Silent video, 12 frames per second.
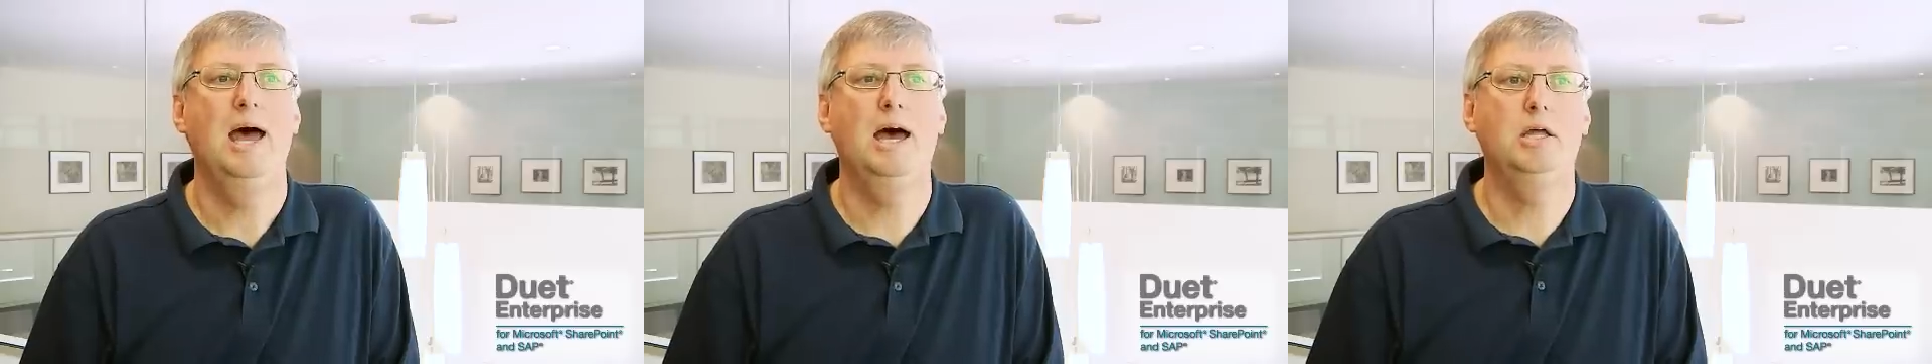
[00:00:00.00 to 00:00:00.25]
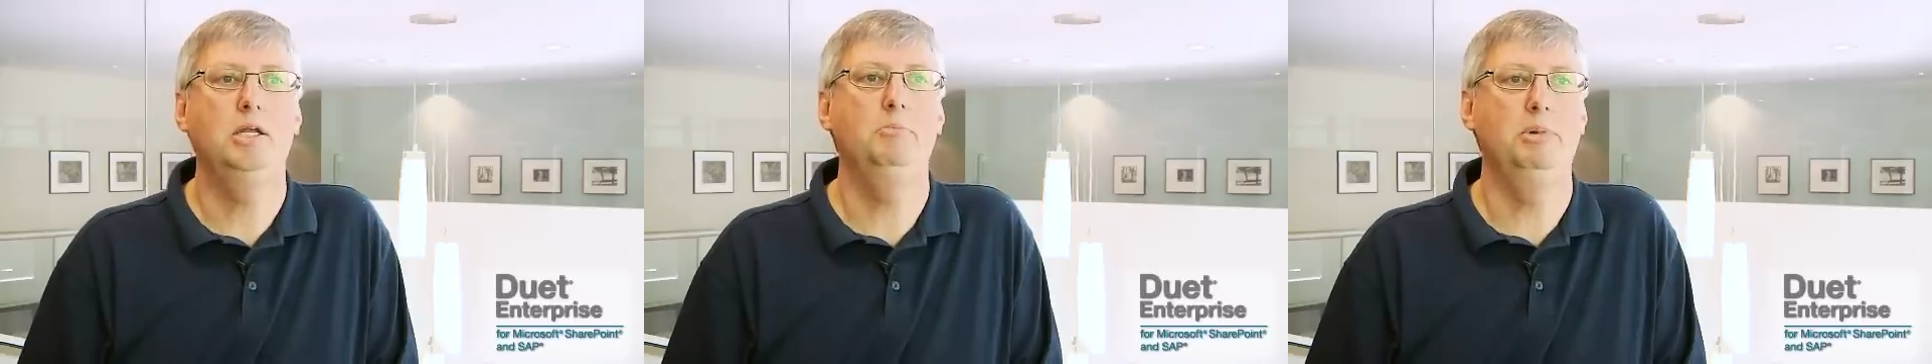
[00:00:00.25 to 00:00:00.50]

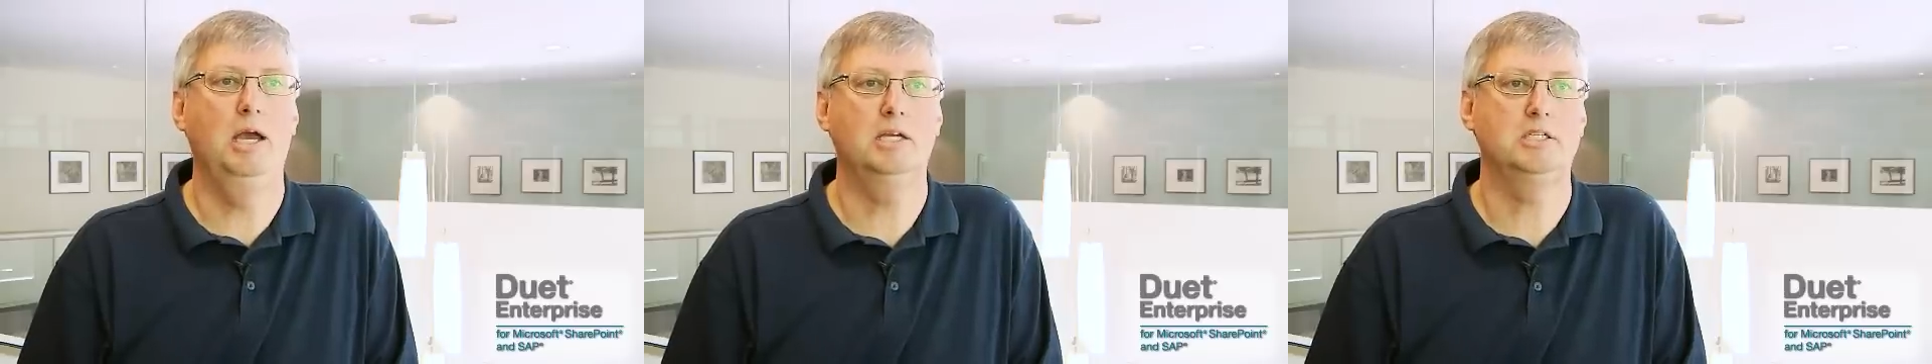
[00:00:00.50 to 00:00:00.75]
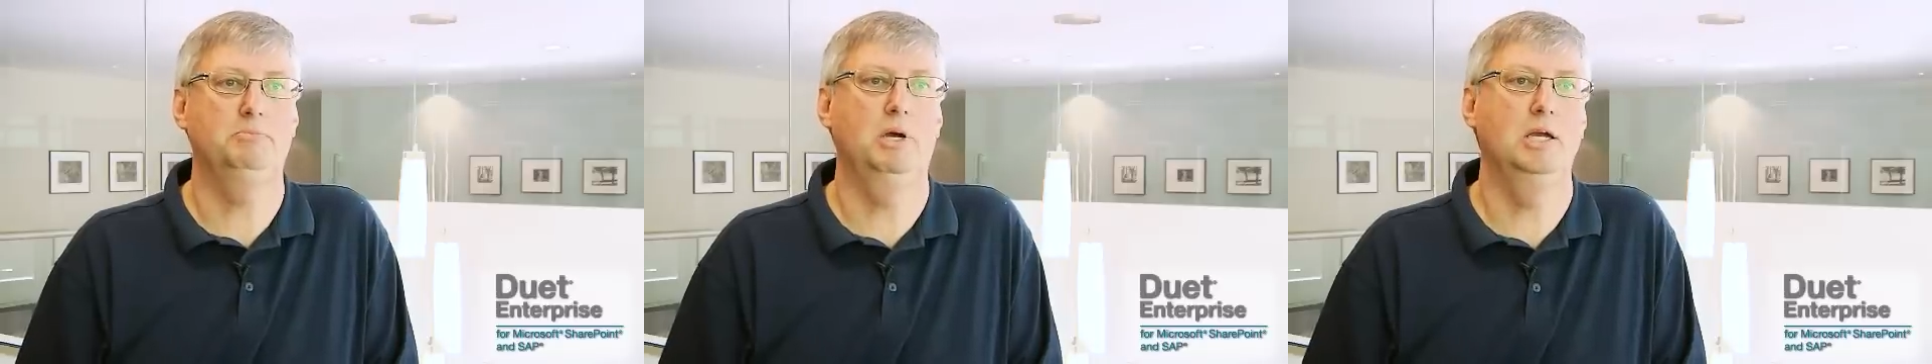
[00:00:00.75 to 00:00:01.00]
How do you
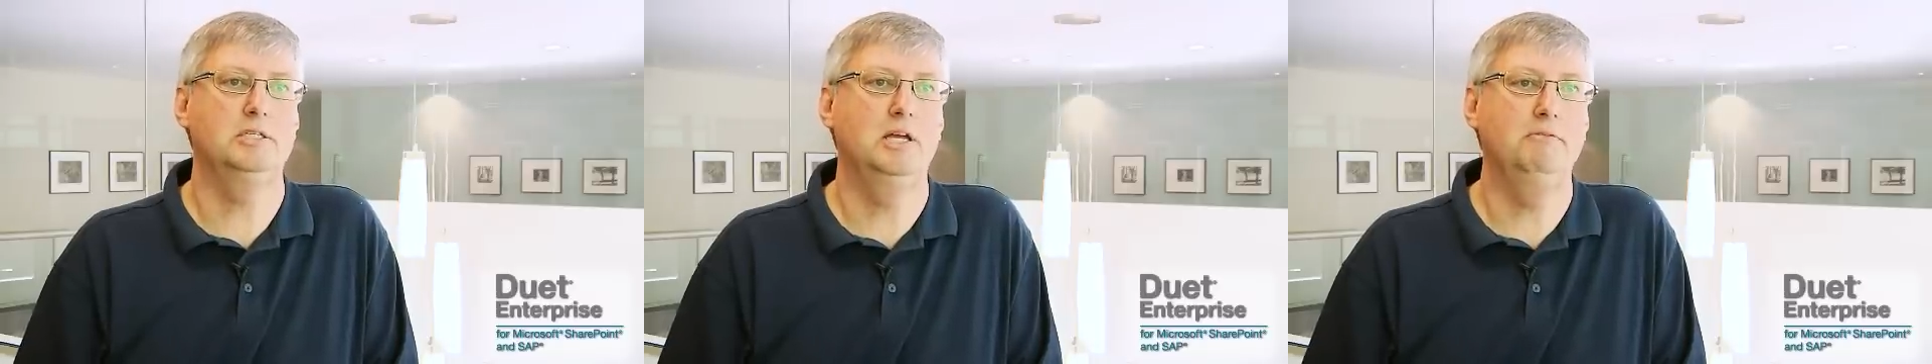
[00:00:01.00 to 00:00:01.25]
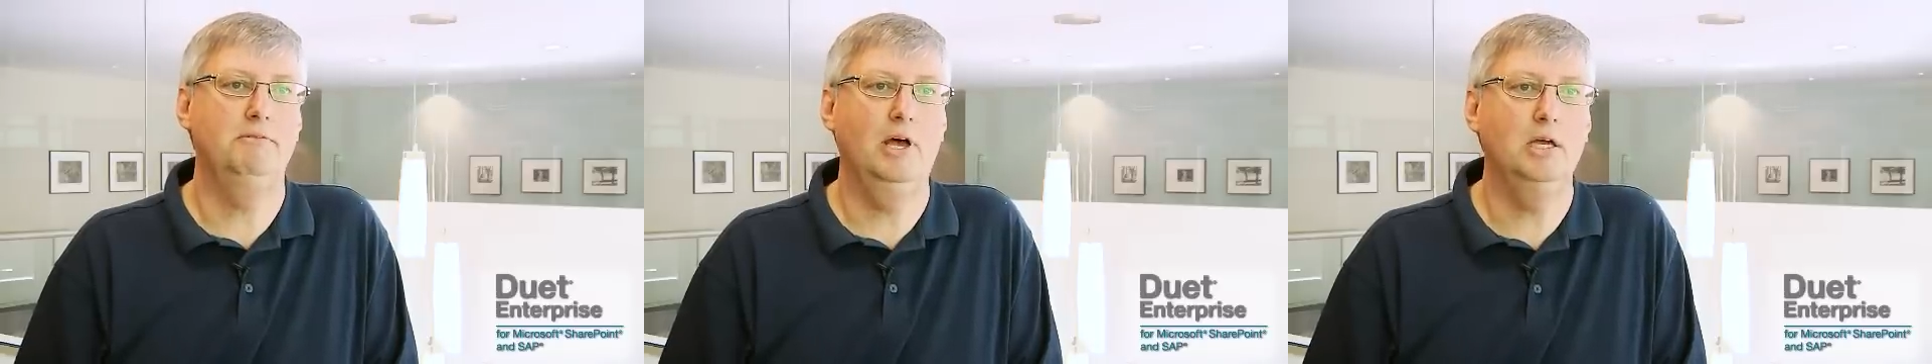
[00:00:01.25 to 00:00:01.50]
maximize
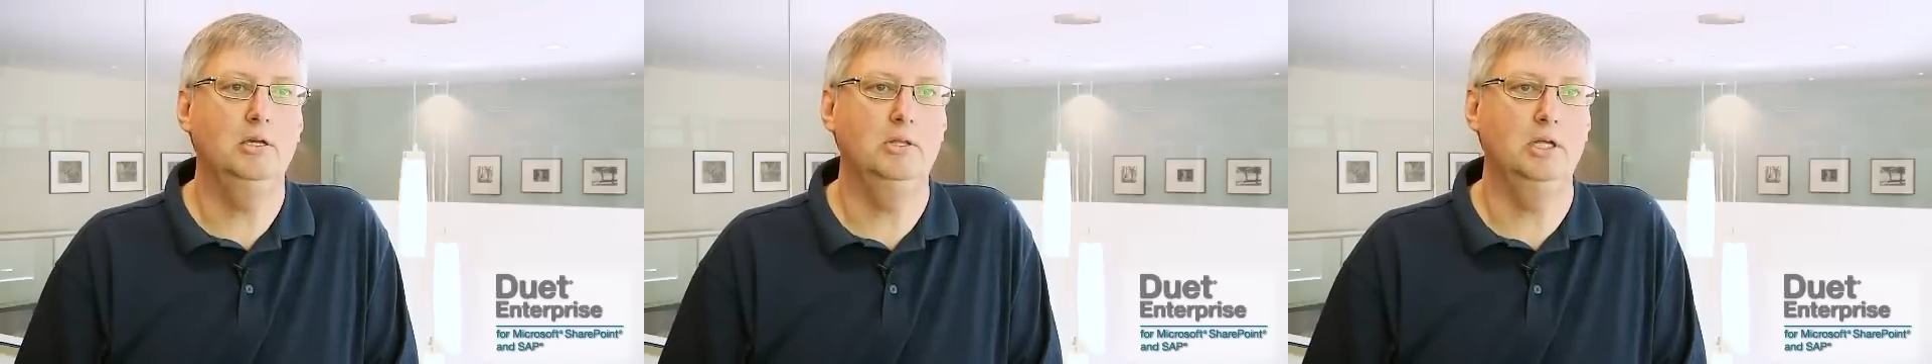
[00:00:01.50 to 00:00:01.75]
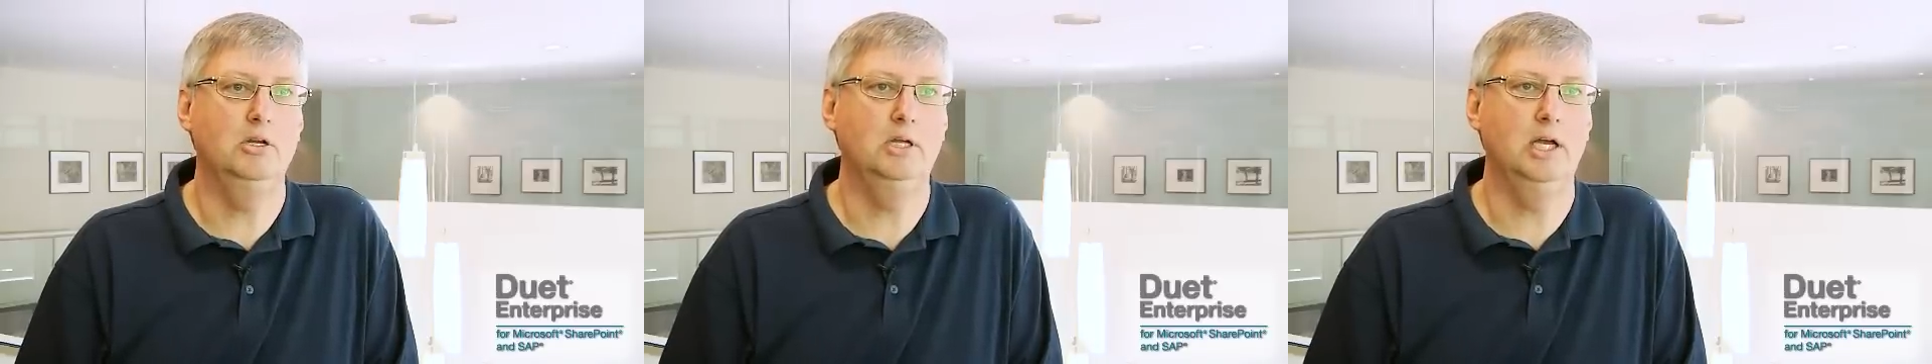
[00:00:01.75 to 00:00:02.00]
that
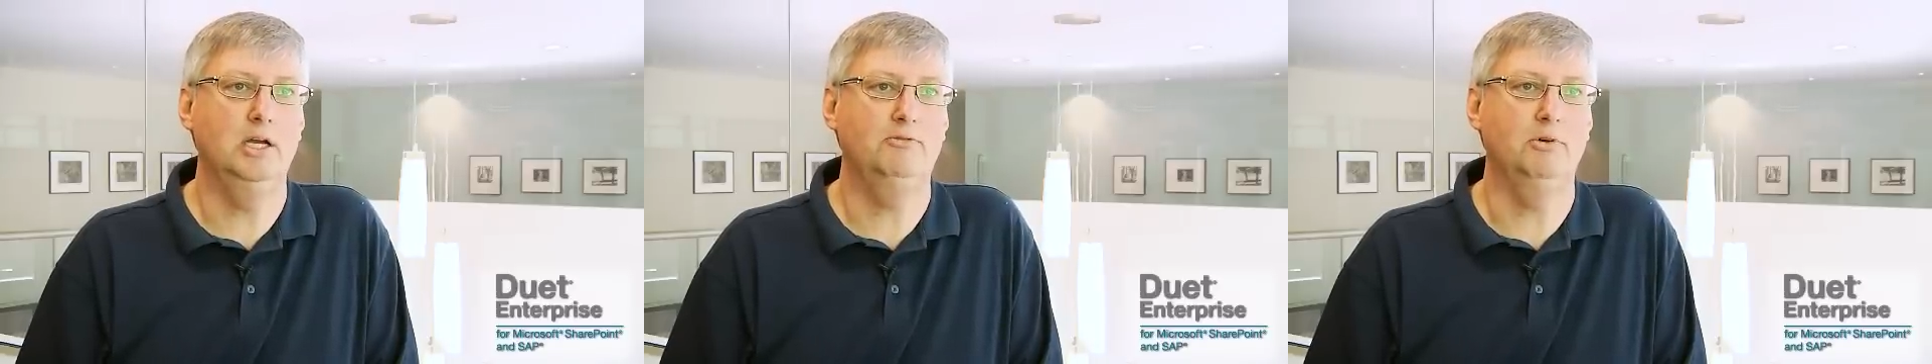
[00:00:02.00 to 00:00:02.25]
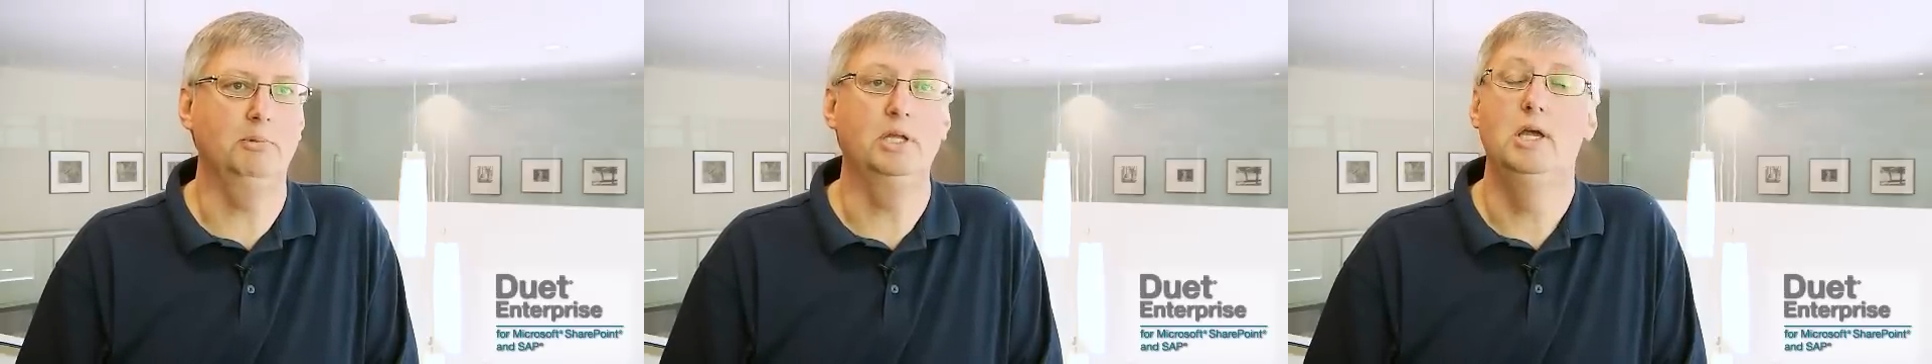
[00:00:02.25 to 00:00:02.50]
value that you're
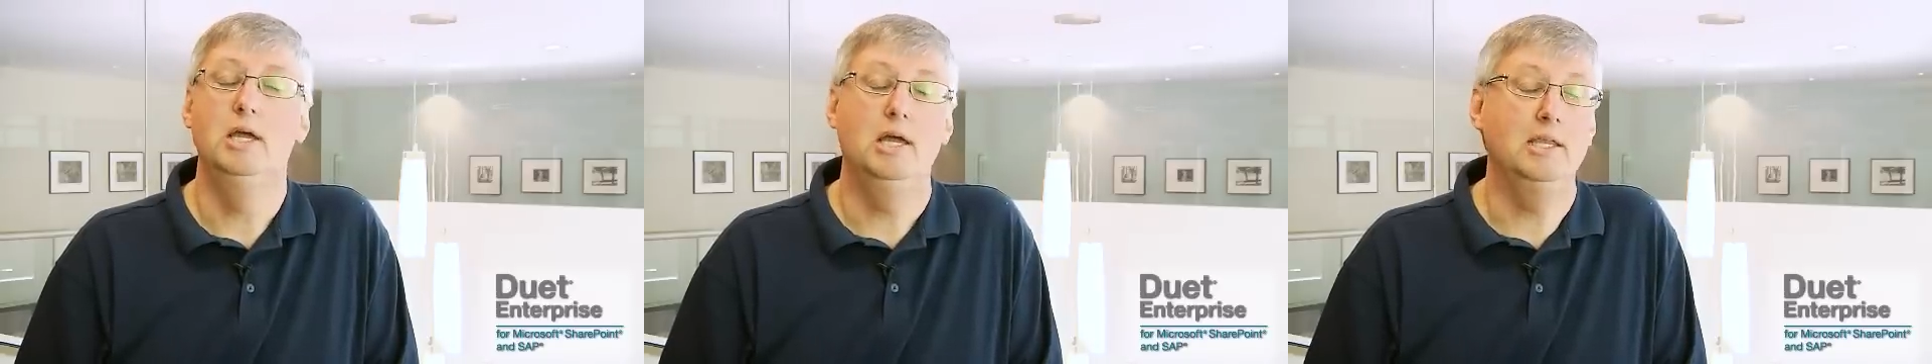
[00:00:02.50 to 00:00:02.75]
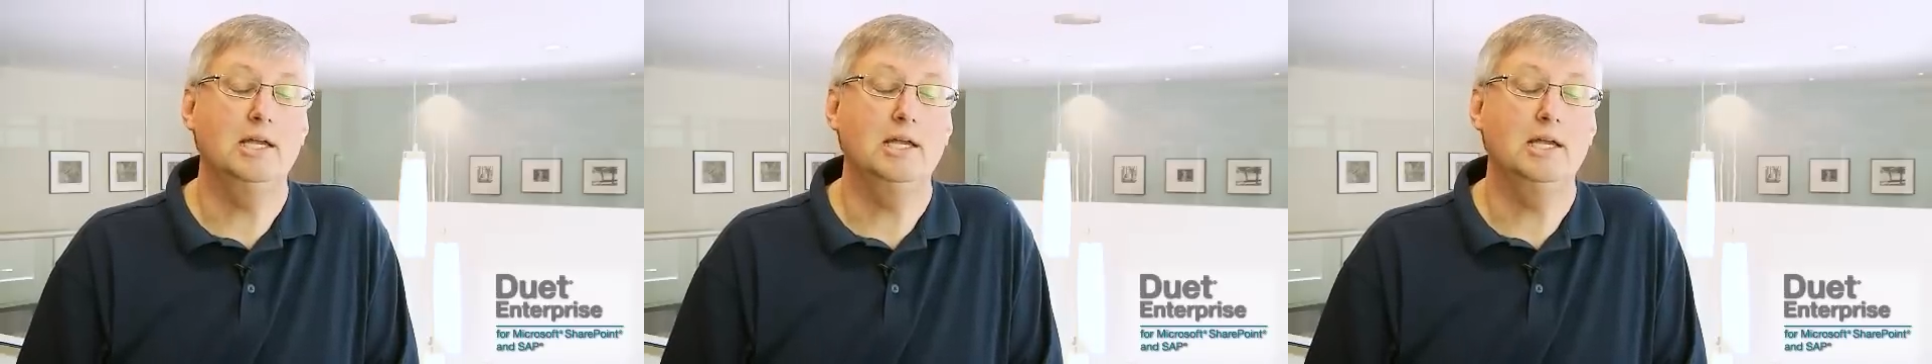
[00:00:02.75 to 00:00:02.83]
getting from it?